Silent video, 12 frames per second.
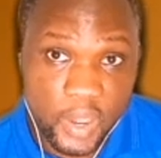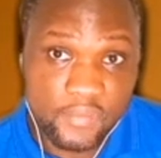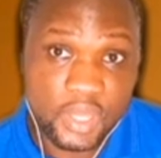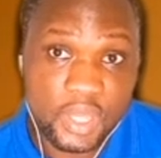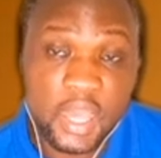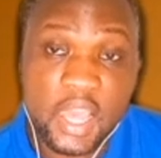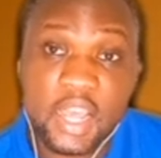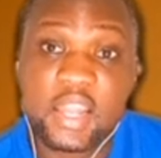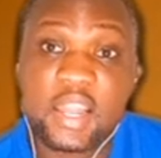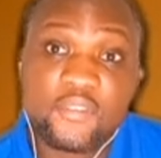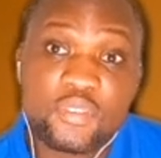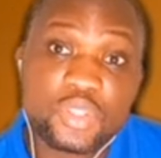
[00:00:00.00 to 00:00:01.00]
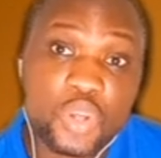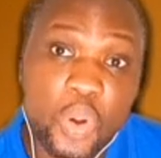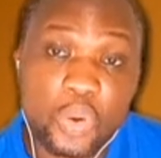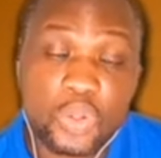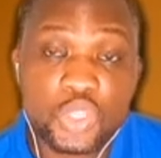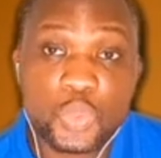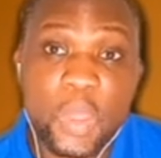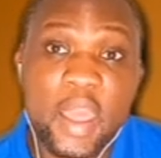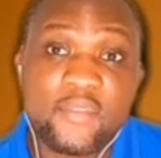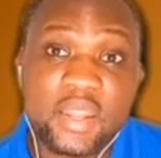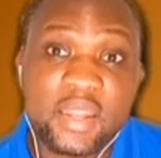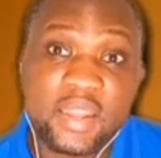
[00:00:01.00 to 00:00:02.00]
we have the 11th chords, we
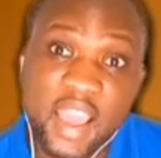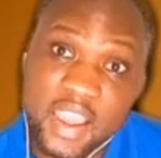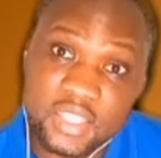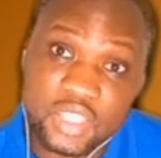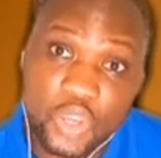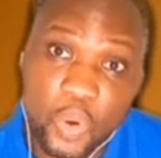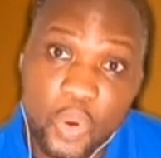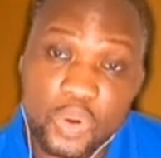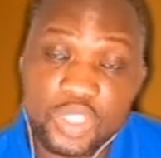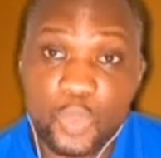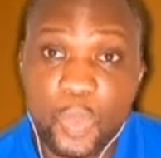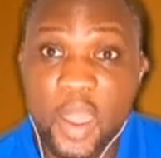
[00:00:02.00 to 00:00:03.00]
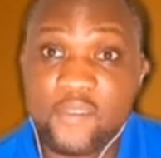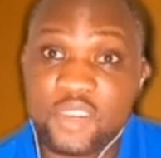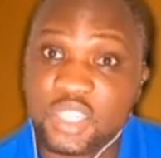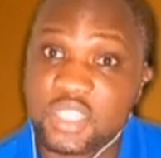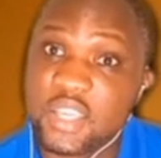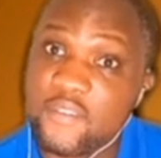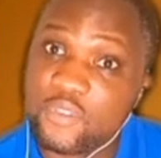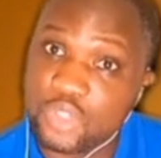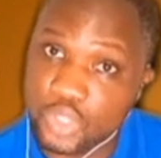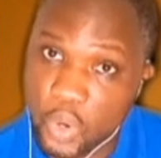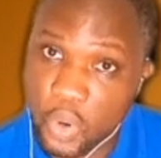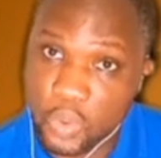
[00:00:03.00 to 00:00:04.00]
have the 9th chords, we have the
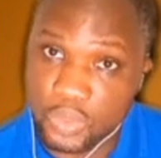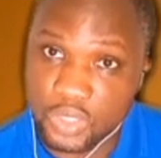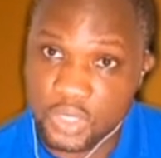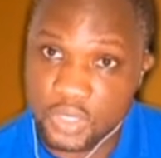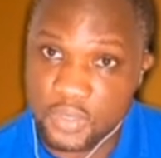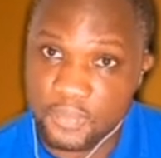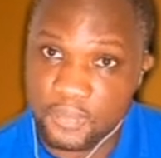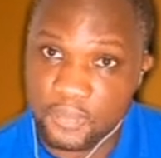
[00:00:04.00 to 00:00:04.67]
7th chords.